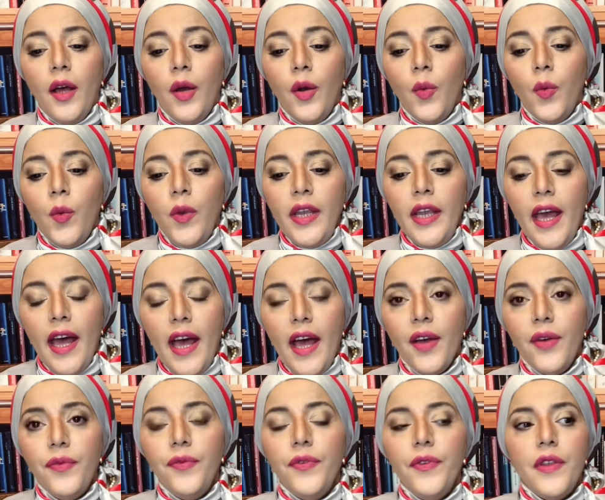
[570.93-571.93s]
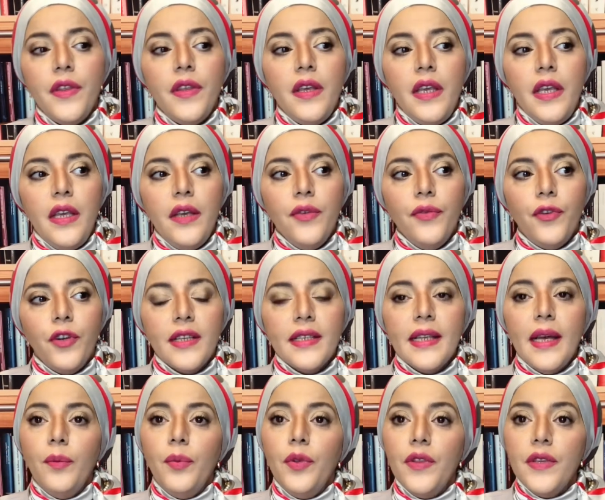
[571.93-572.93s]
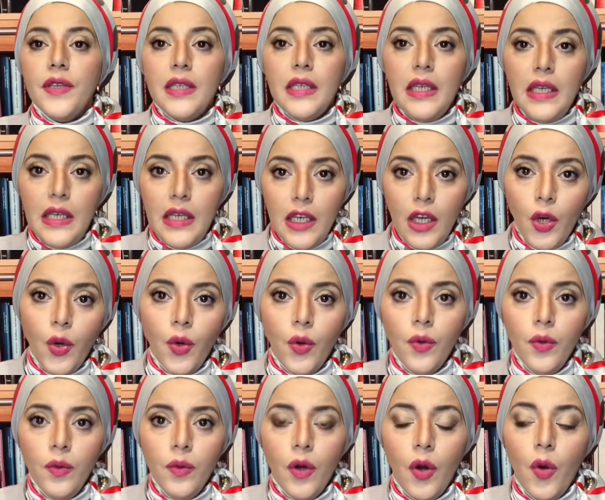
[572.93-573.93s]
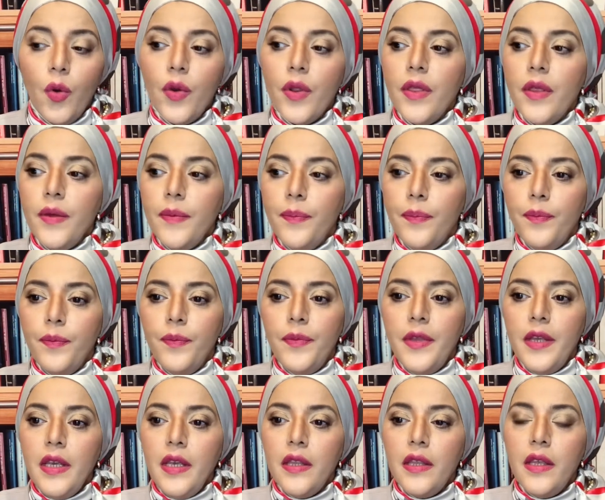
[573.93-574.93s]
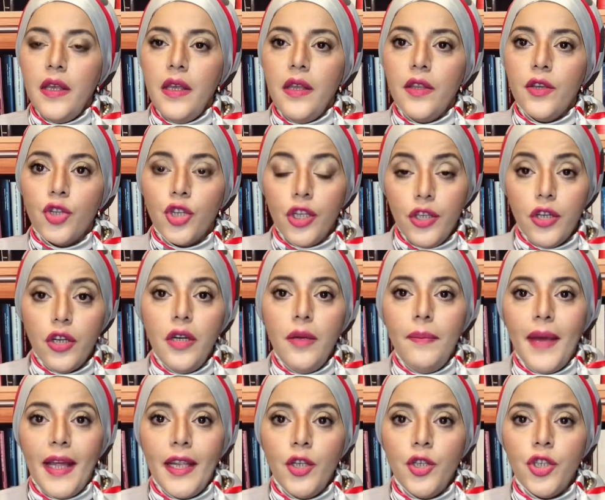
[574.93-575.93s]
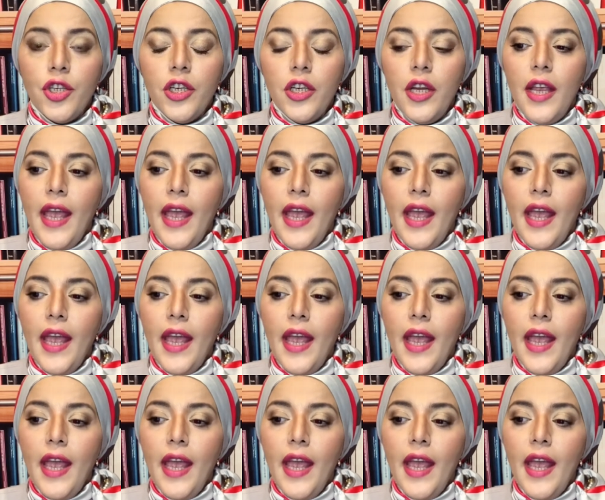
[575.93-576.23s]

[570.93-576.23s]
we have for example, the CEO or the general manager